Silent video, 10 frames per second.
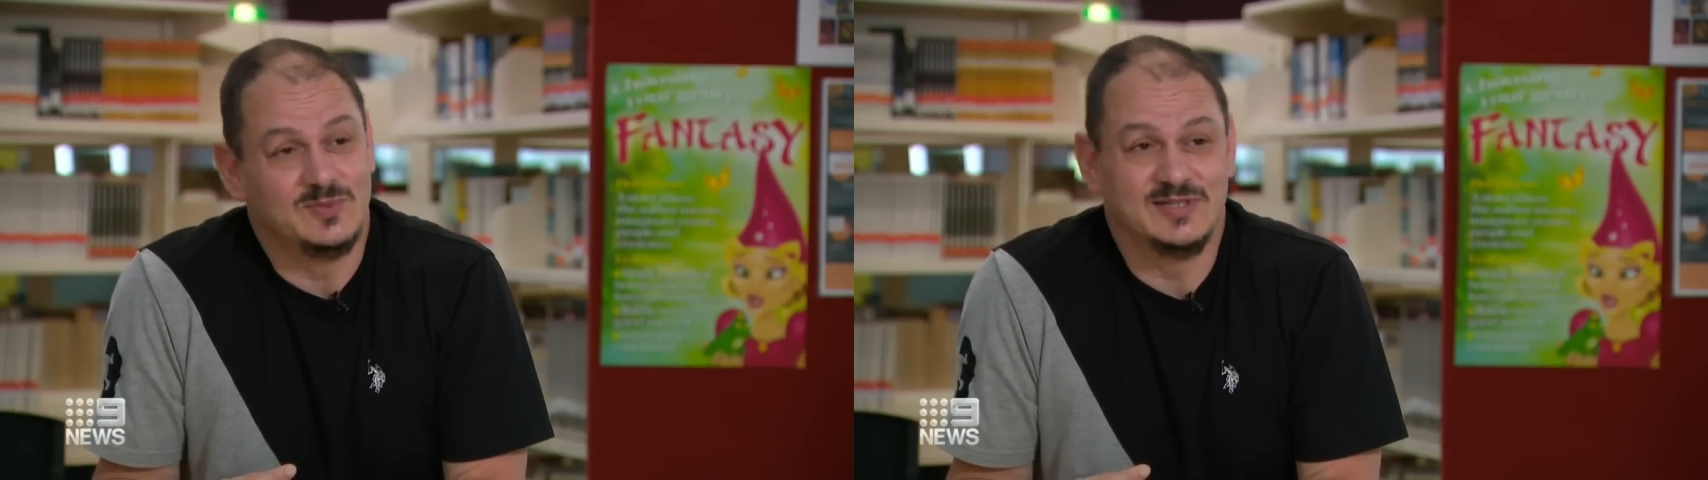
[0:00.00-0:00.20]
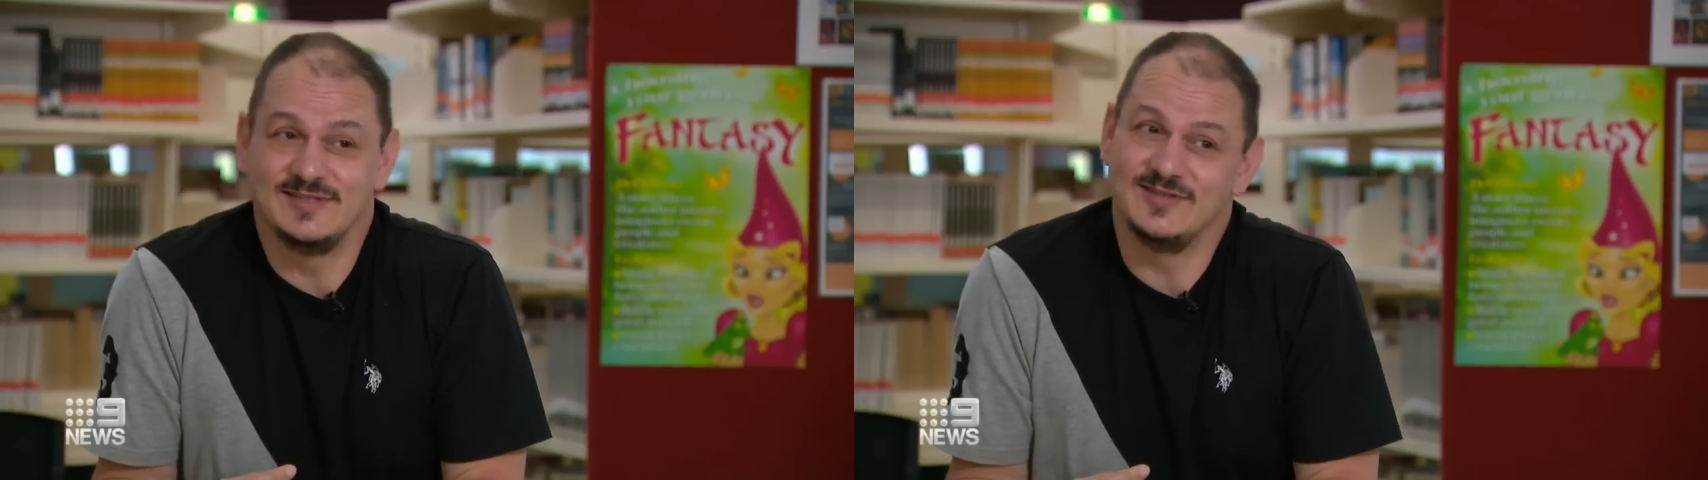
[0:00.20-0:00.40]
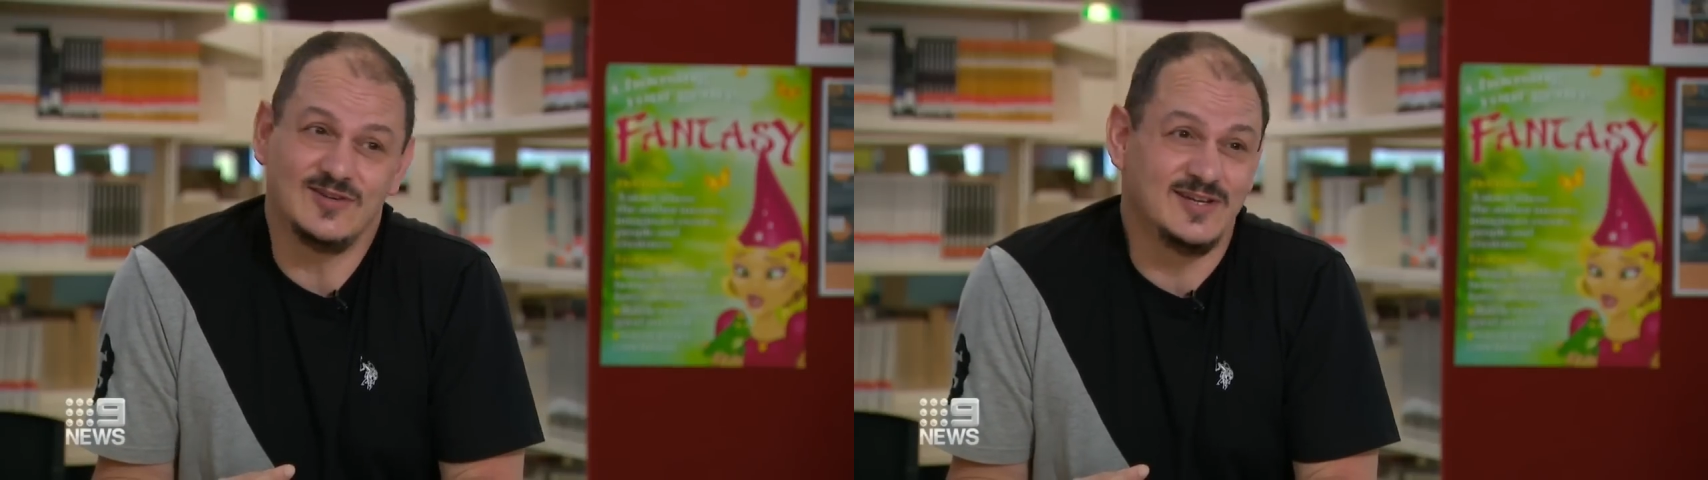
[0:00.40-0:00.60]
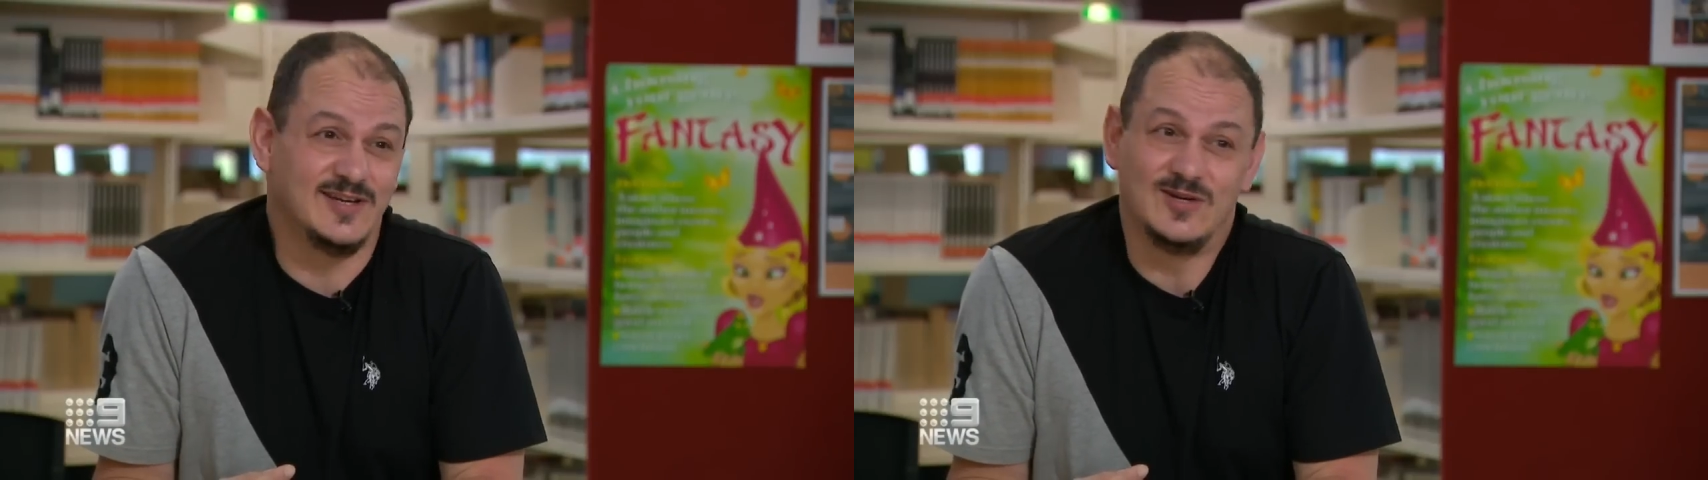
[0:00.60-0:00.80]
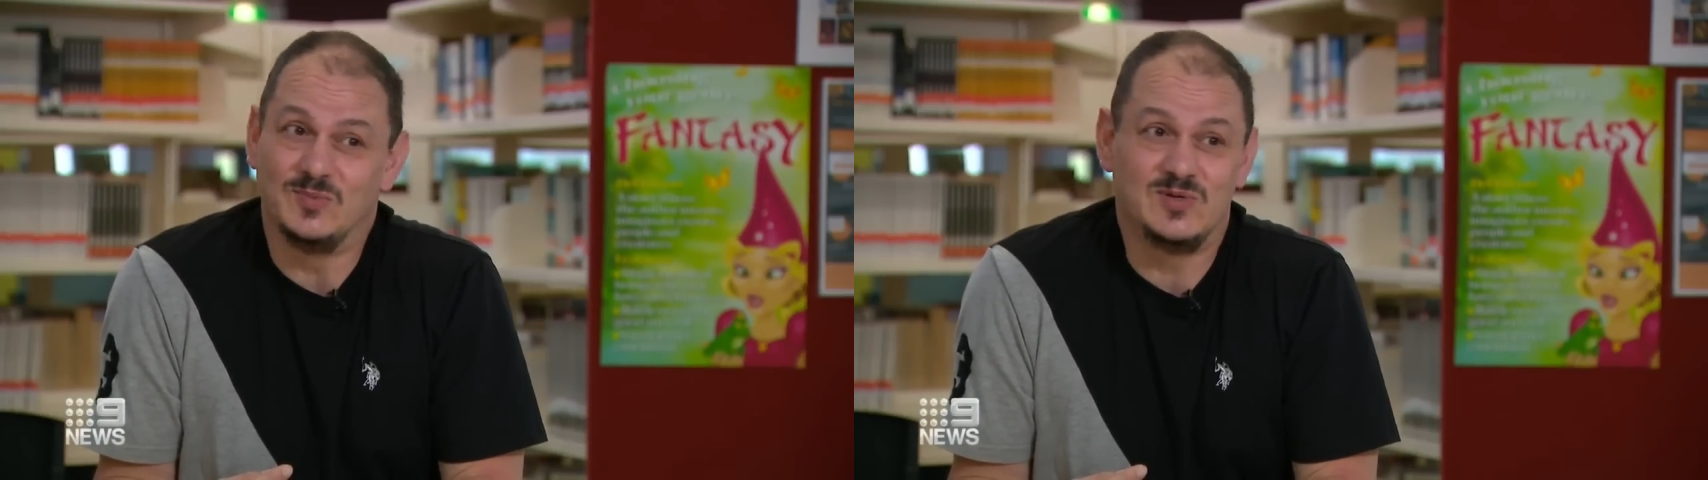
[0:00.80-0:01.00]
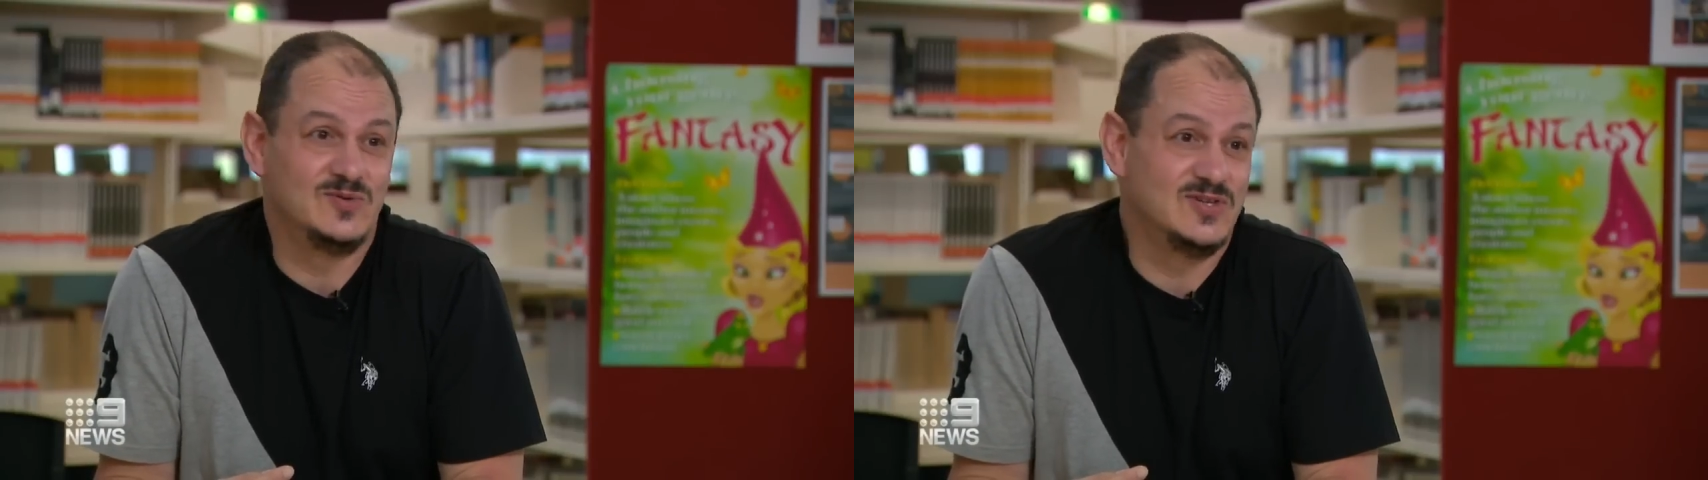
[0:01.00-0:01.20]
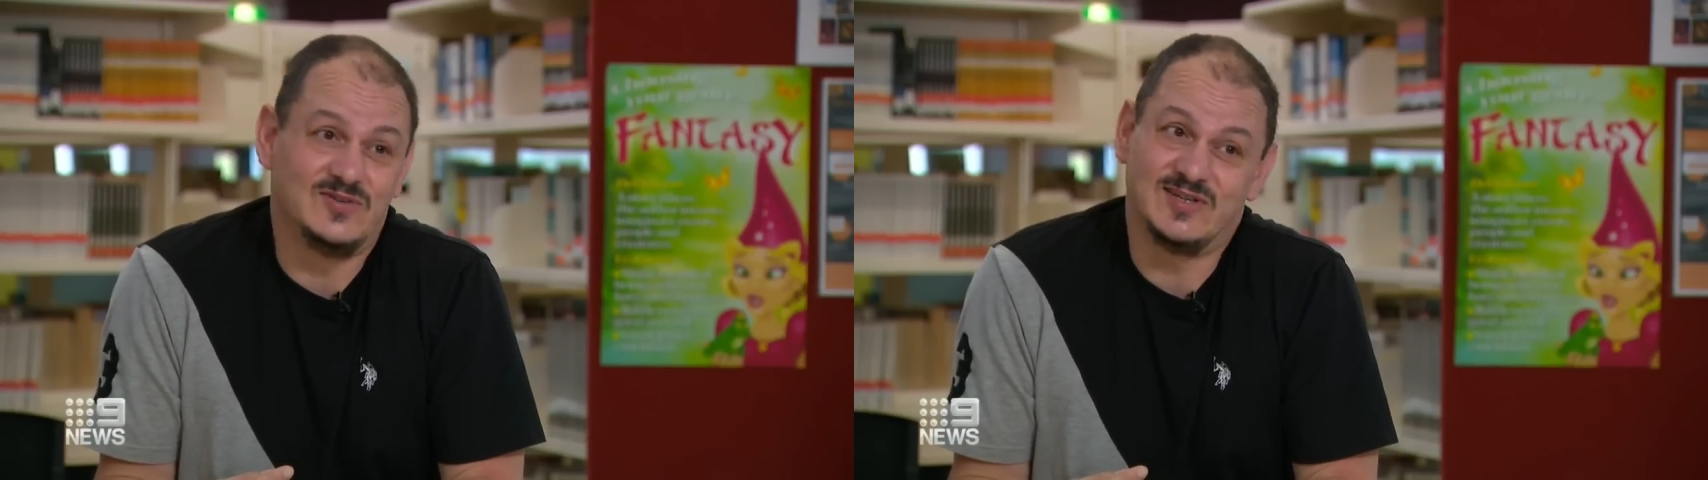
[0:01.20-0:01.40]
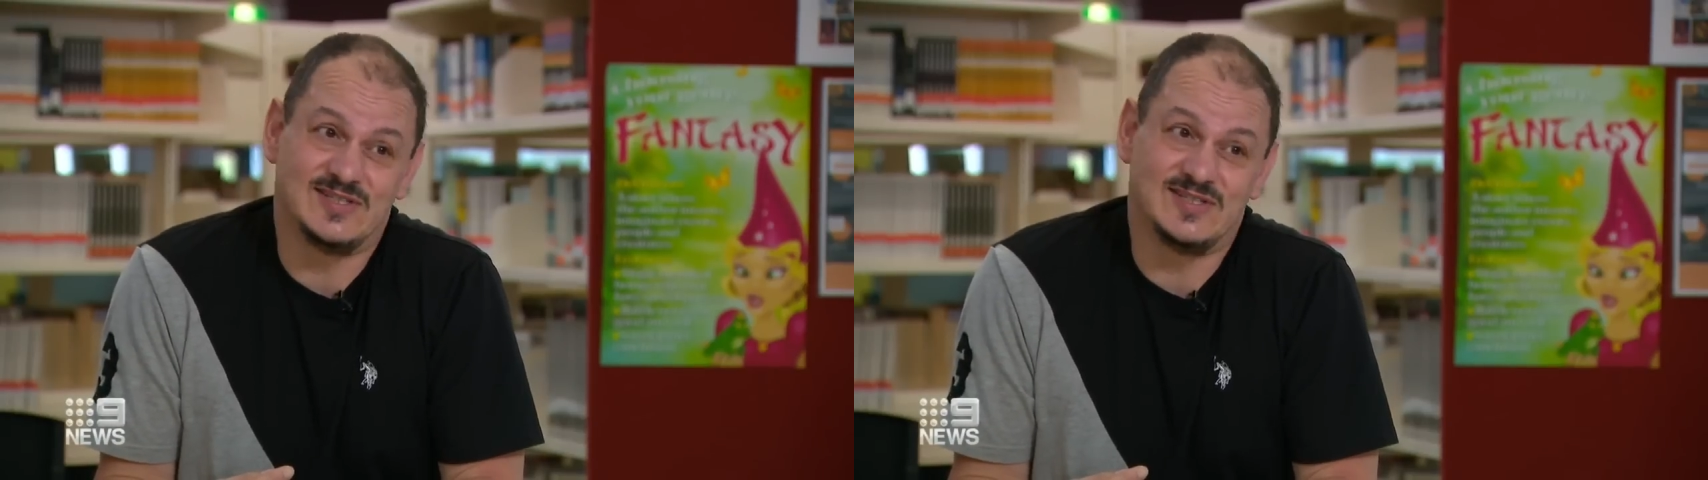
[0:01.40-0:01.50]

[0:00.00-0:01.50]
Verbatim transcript: but it's not going to help you in your